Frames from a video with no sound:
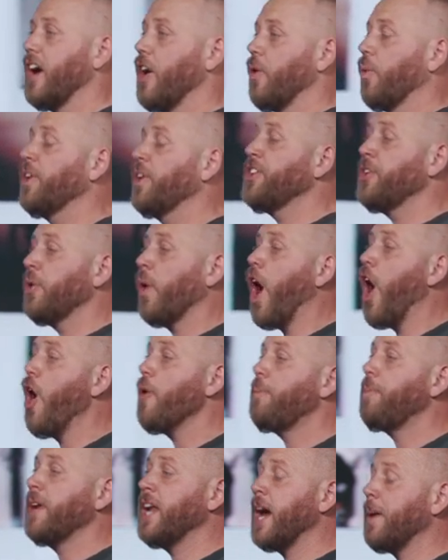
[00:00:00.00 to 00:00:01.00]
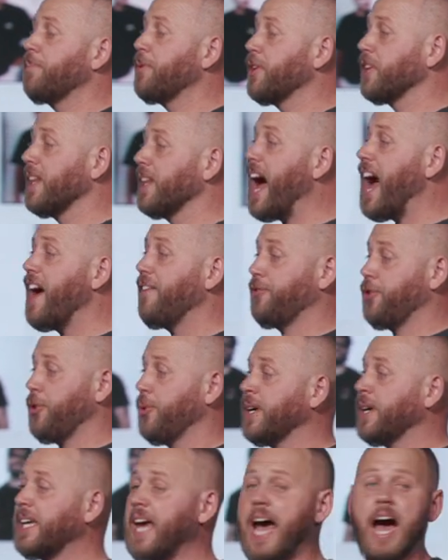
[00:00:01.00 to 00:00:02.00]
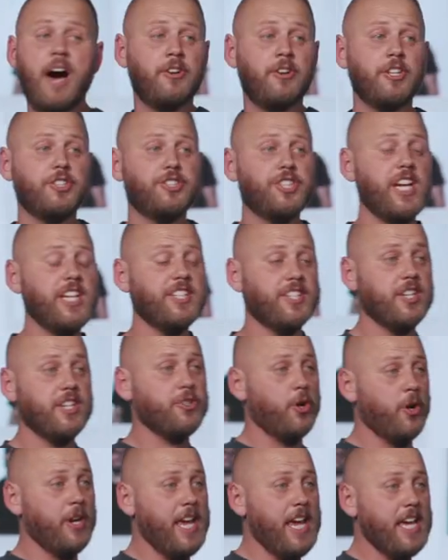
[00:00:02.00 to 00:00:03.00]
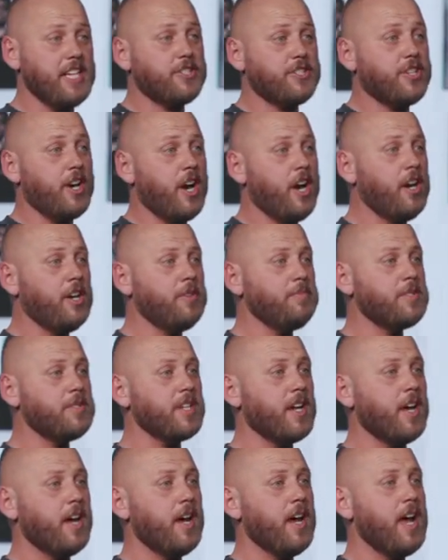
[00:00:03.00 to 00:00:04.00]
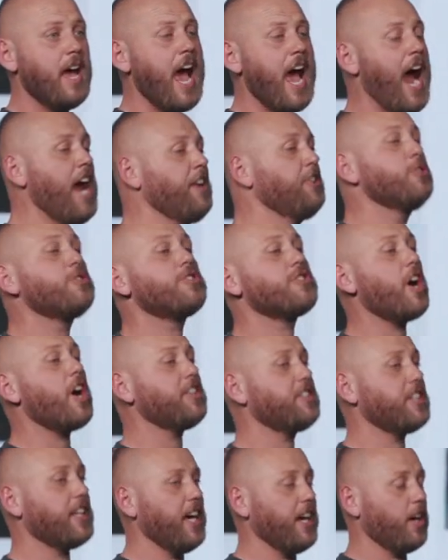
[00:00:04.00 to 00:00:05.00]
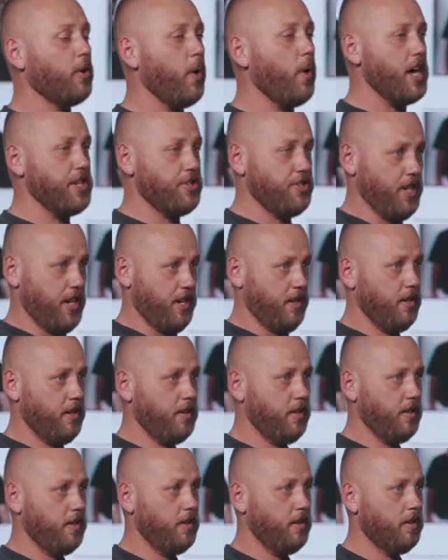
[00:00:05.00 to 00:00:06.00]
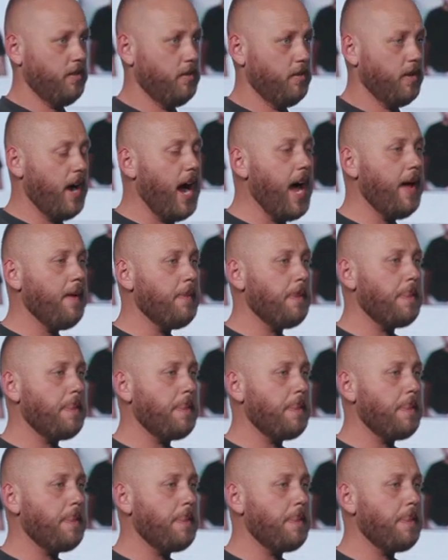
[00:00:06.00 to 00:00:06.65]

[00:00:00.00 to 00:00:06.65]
when you open up your life to encounter Jesus on his terms and you start to get questioned. Right?